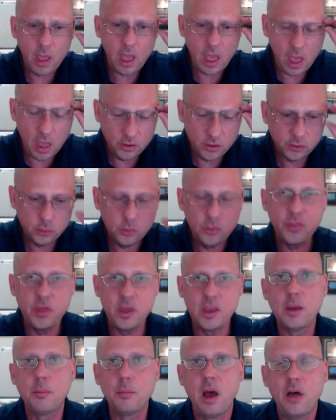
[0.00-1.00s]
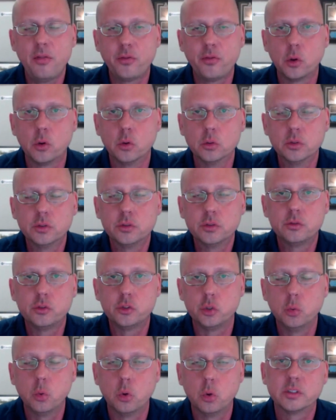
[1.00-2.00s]
as you think about those
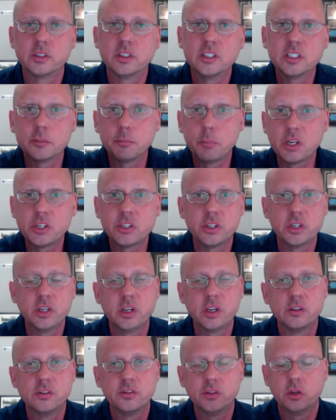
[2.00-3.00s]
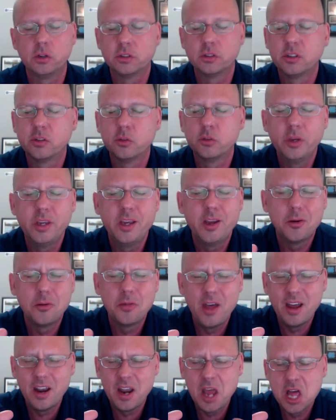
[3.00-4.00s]
two words, and especially concerns, because we hear
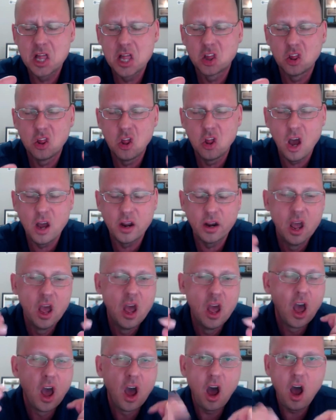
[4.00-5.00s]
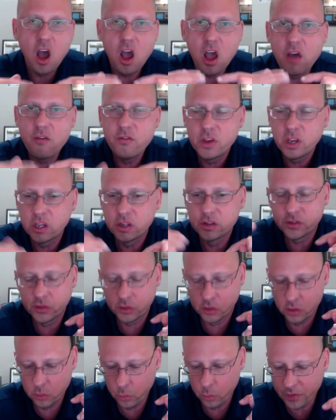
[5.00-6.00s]
that a lot. I have a
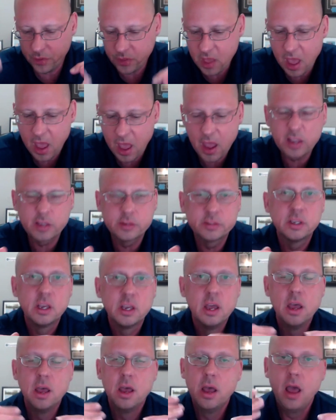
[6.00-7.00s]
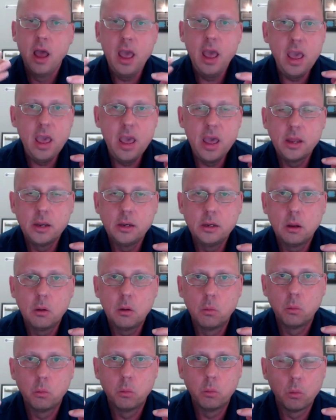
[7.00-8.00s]
concern with X,
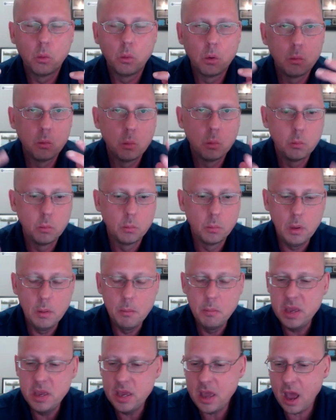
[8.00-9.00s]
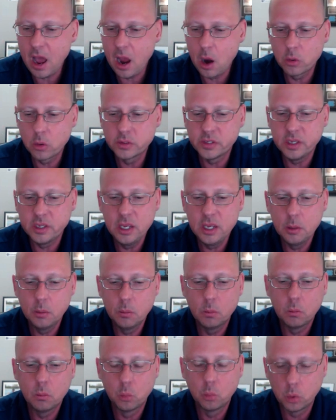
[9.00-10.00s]
and me, our
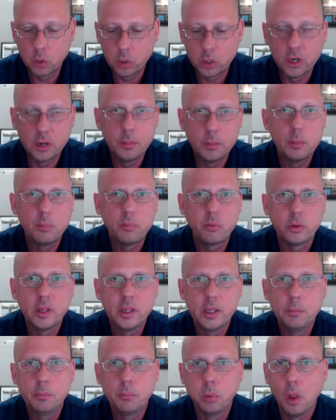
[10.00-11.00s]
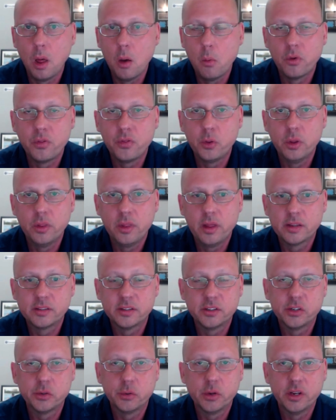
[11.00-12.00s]
team, we're going to be pretty blunt with you in that
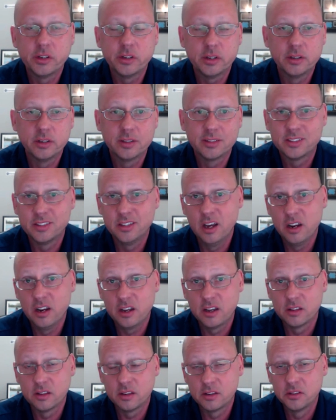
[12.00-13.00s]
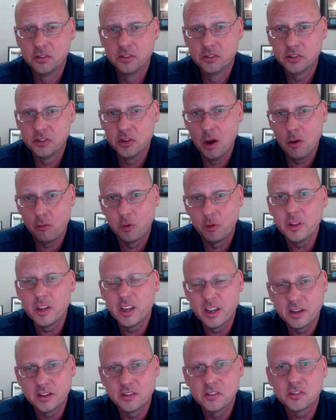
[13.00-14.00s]
situation. It's not really
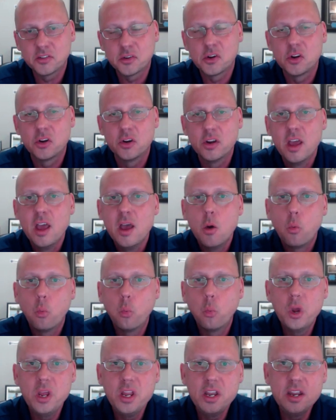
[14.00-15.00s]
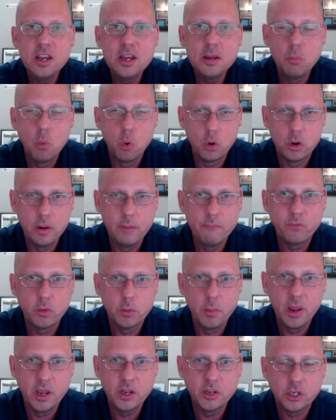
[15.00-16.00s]
a concern. We need more
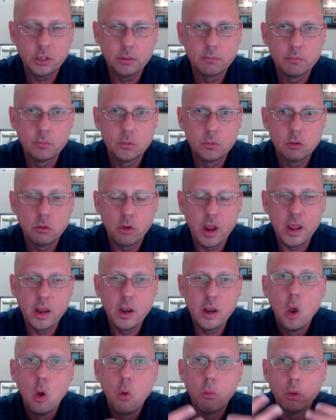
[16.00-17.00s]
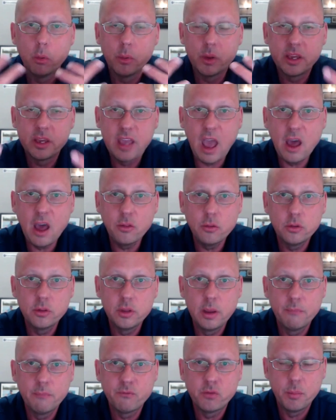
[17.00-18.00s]
information. Right? When we gather
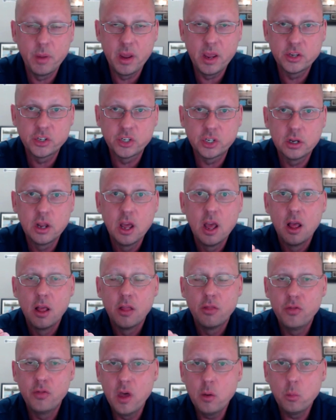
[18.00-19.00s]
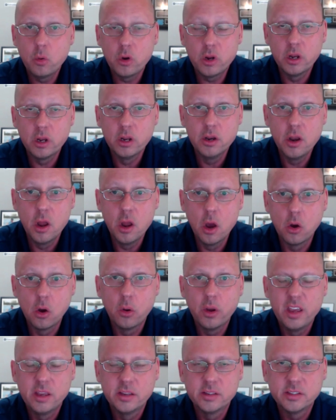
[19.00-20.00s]
the information, then we're going to
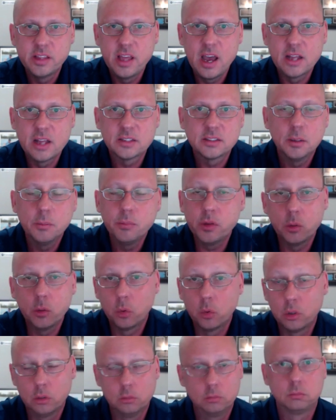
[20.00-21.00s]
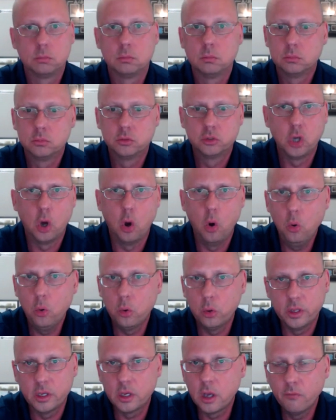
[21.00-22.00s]
know, is that something we're
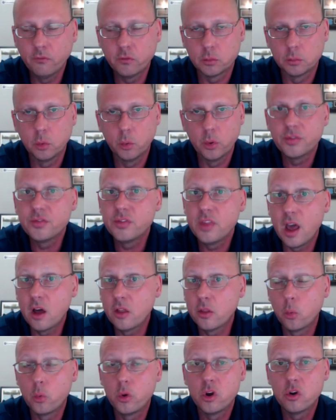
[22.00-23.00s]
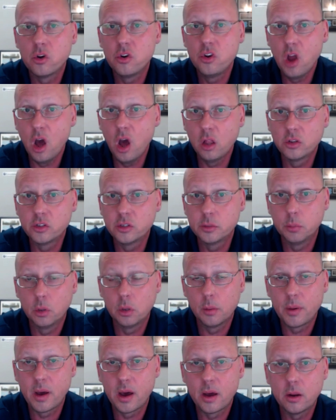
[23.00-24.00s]
totally comfortable with now that we are
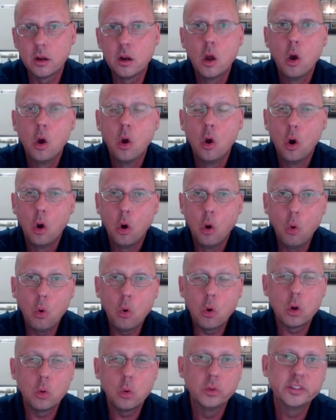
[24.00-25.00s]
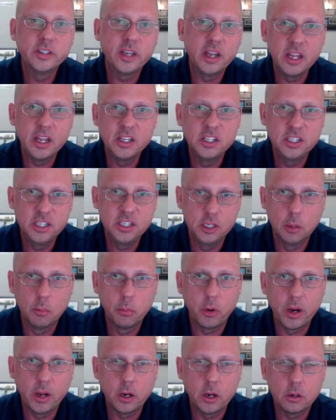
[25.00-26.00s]
knowledgeable about it, or was that a deal
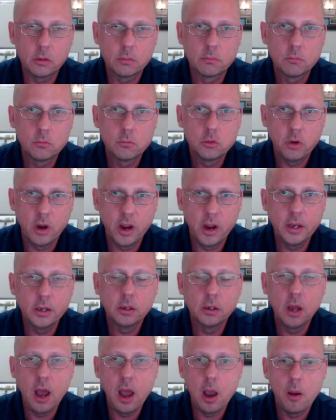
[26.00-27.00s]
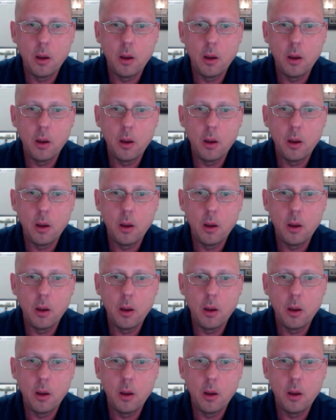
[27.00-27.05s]
breaker? Right?